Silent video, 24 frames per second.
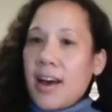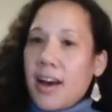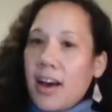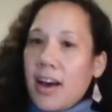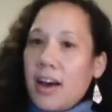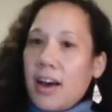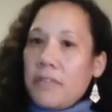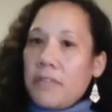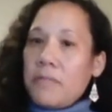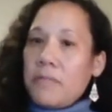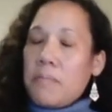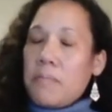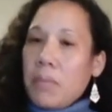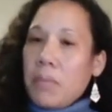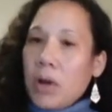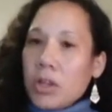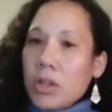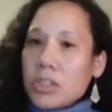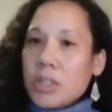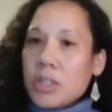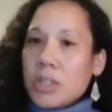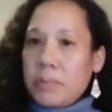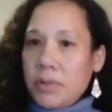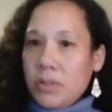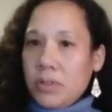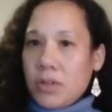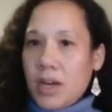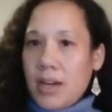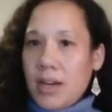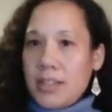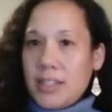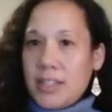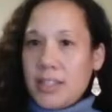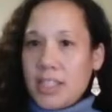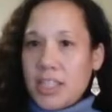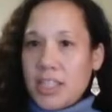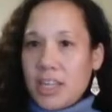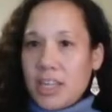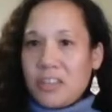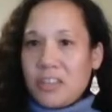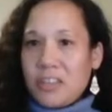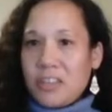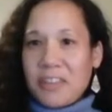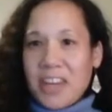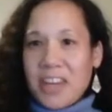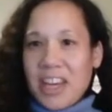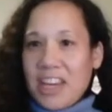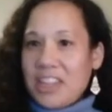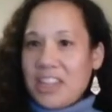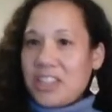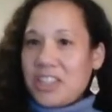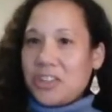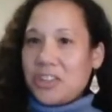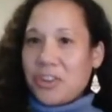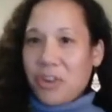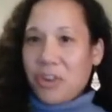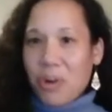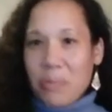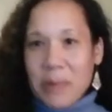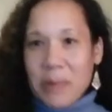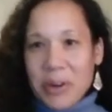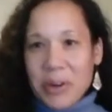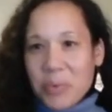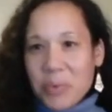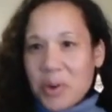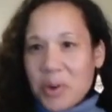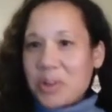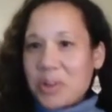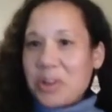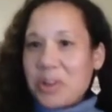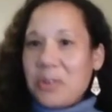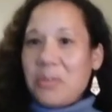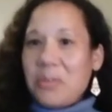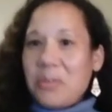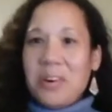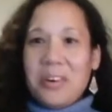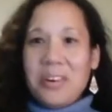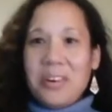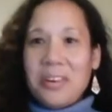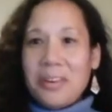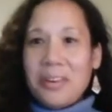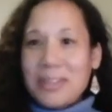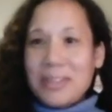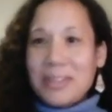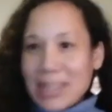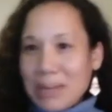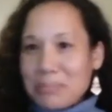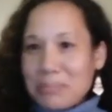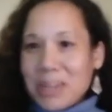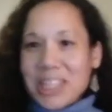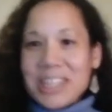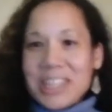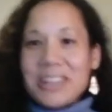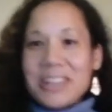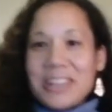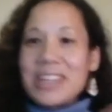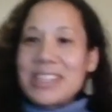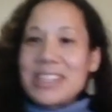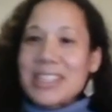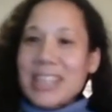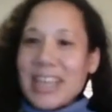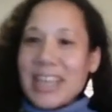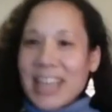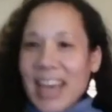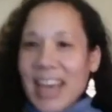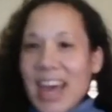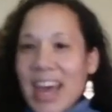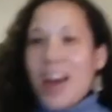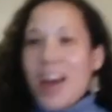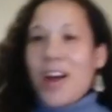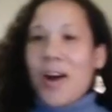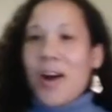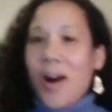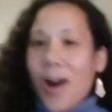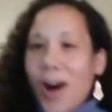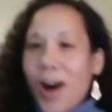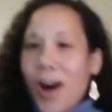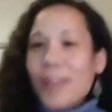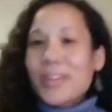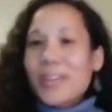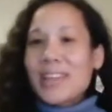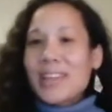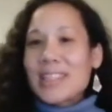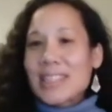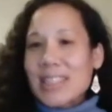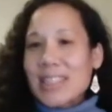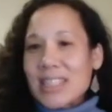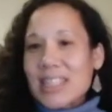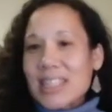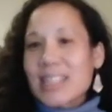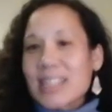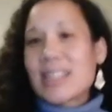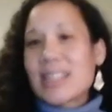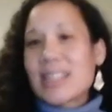of multiple kinds of gentrification, urban renewal, slum clearance, like all these things that